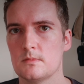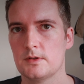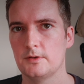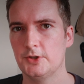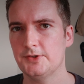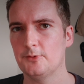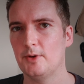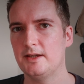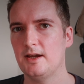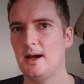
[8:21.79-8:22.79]
So just to
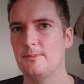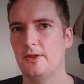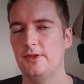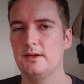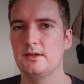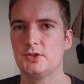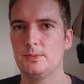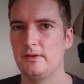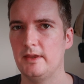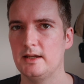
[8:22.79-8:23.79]
recap, the things that you should
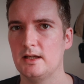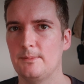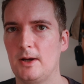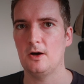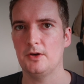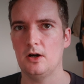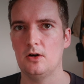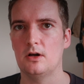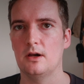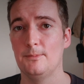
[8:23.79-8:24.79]
be thinking about
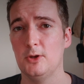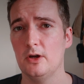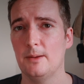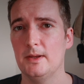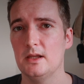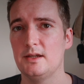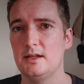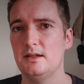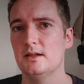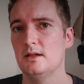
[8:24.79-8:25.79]
are
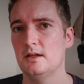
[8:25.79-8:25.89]
employability.